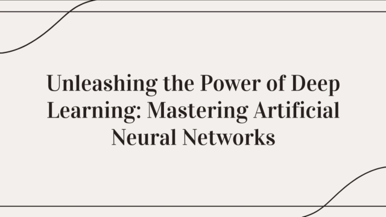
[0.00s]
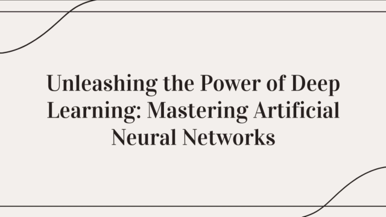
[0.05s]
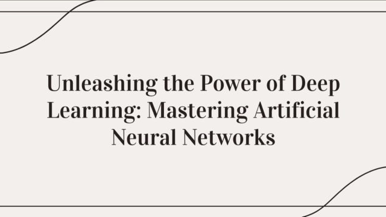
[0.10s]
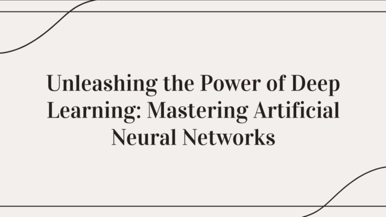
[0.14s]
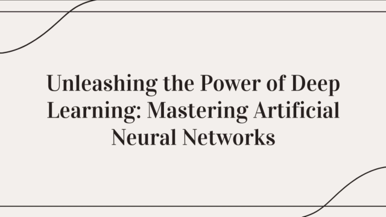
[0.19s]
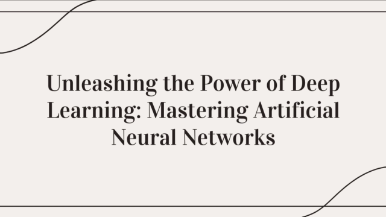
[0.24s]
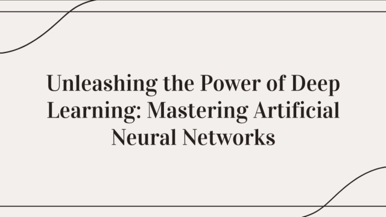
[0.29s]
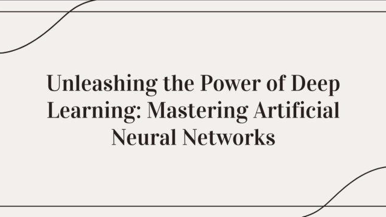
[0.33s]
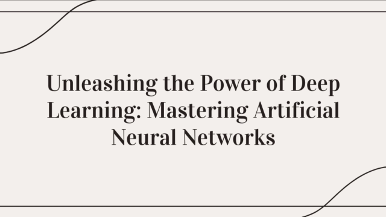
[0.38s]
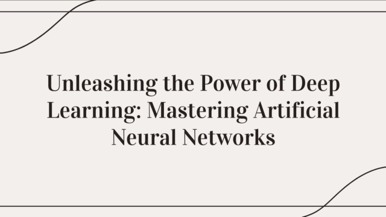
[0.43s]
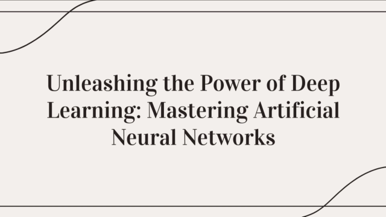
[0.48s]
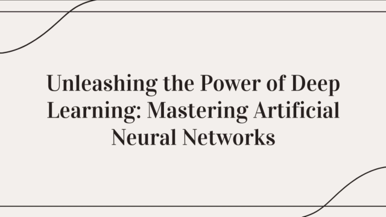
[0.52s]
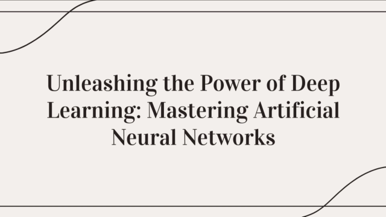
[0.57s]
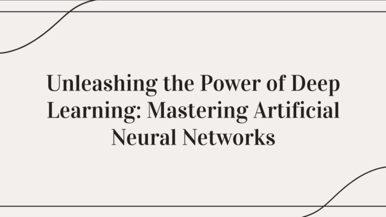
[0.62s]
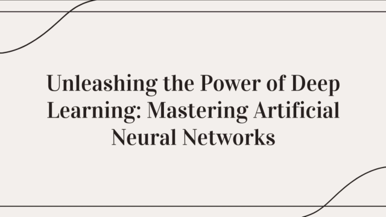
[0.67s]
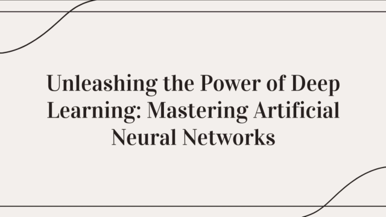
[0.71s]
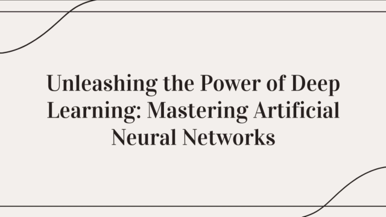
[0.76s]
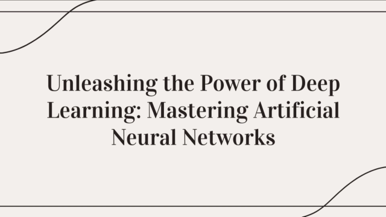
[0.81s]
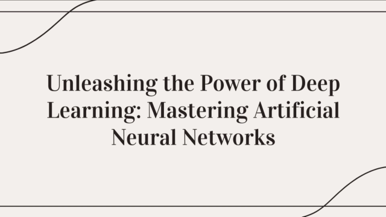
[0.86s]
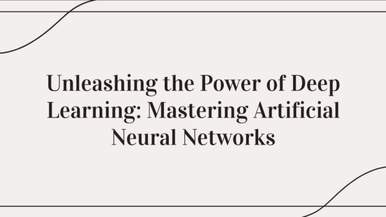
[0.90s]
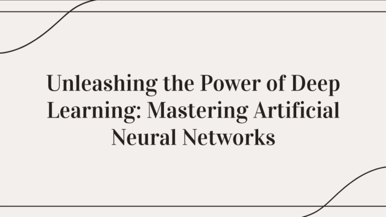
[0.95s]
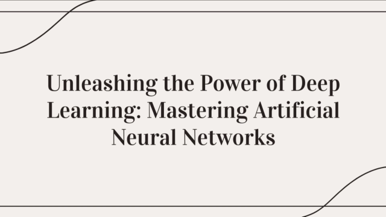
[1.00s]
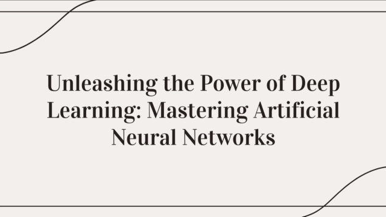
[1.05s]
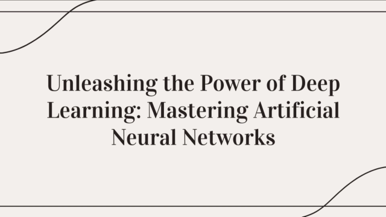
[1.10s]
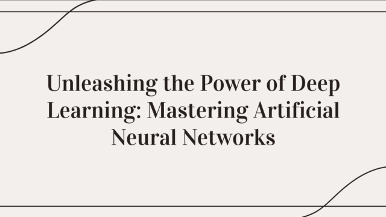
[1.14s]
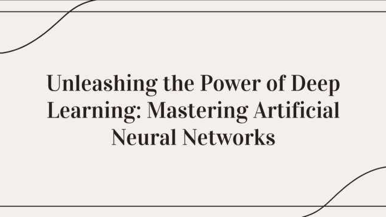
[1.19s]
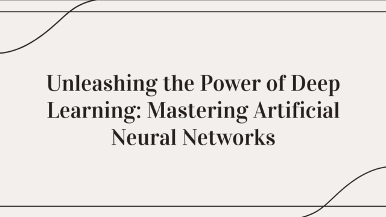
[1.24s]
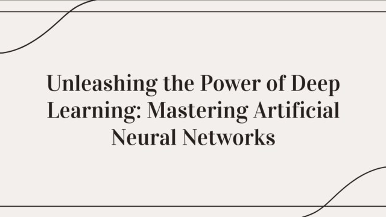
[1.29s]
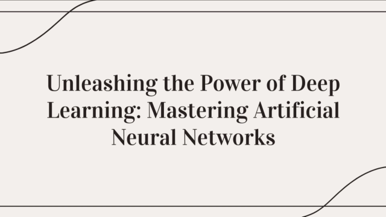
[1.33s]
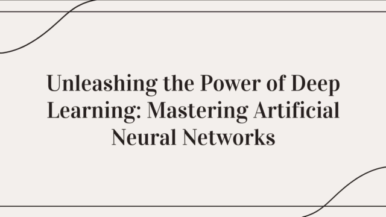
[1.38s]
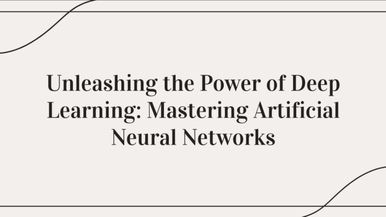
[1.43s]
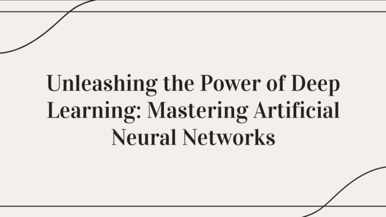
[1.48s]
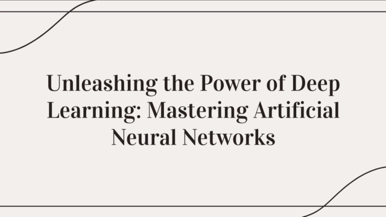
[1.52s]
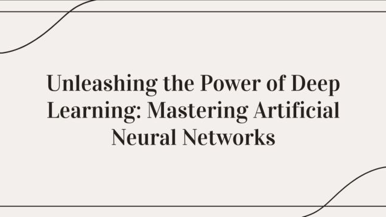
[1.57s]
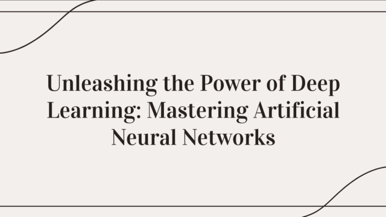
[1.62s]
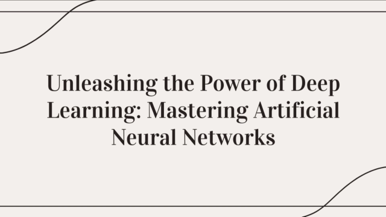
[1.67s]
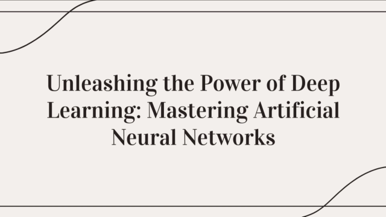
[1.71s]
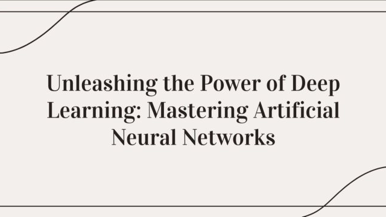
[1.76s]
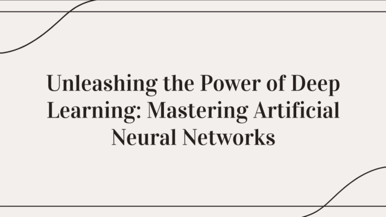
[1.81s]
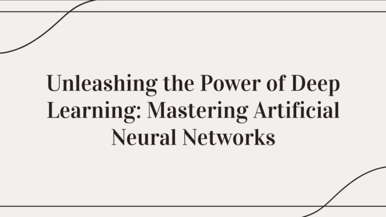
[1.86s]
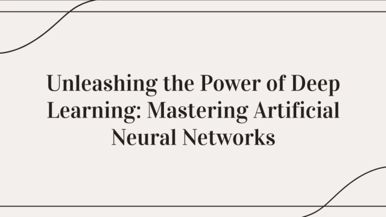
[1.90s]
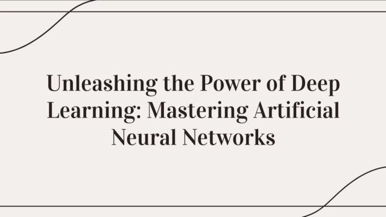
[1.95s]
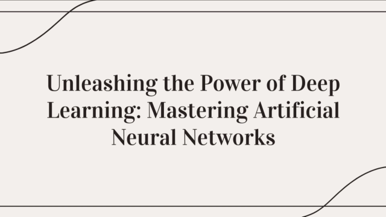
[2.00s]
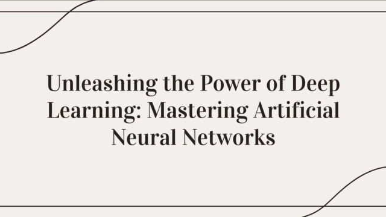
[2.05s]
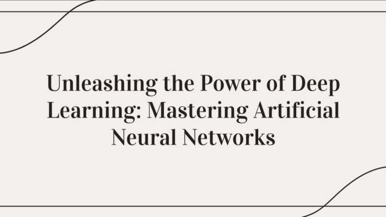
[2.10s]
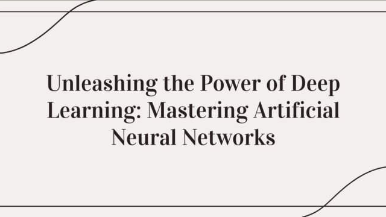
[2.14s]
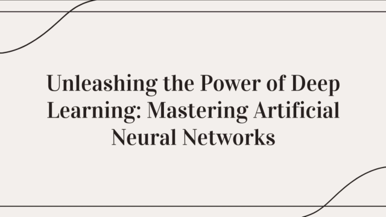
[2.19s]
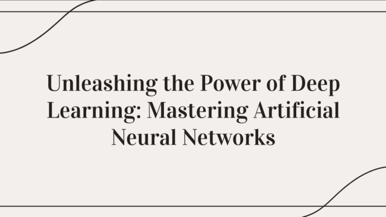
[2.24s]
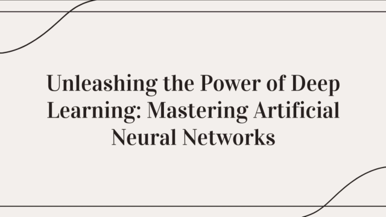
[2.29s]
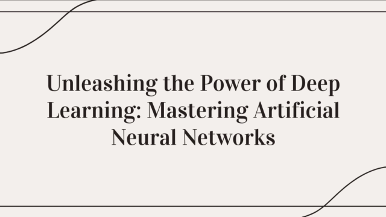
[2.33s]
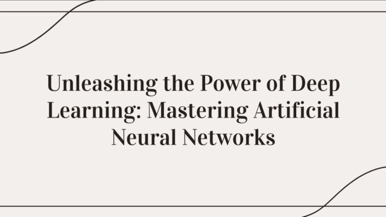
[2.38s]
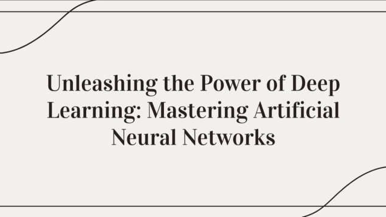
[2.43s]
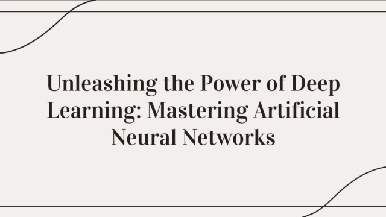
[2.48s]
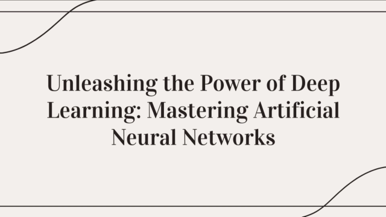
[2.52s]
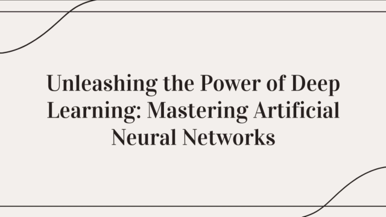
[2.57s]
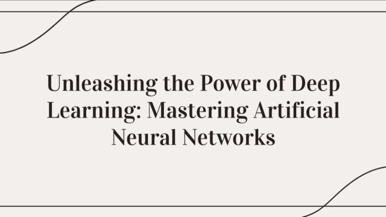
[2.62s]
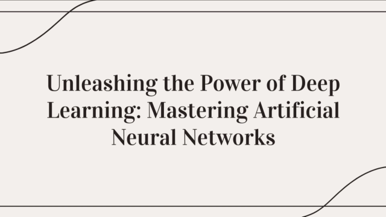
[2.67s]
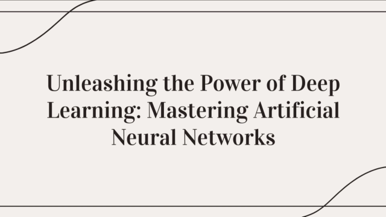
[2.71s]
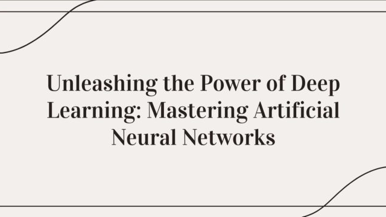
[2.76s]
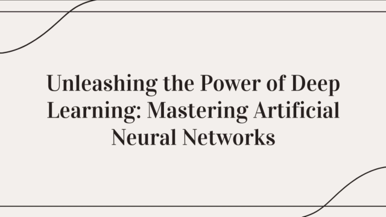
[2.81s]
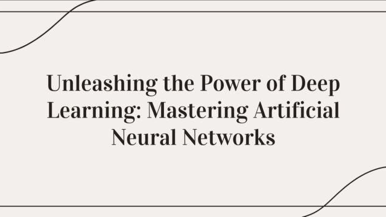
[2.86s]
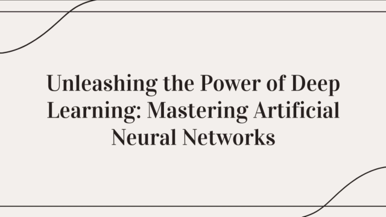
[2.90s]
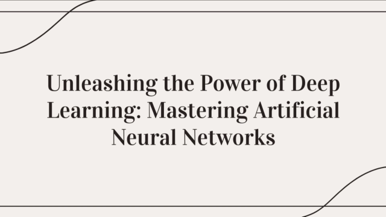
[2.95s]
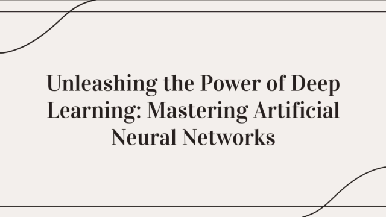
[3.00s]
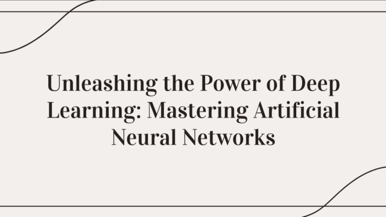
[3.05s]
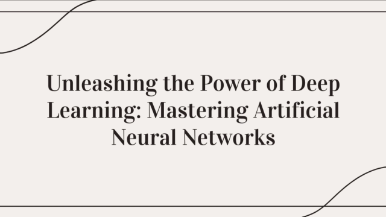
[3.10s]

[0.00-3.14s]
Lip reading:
No face is visible, so there are no lips to read.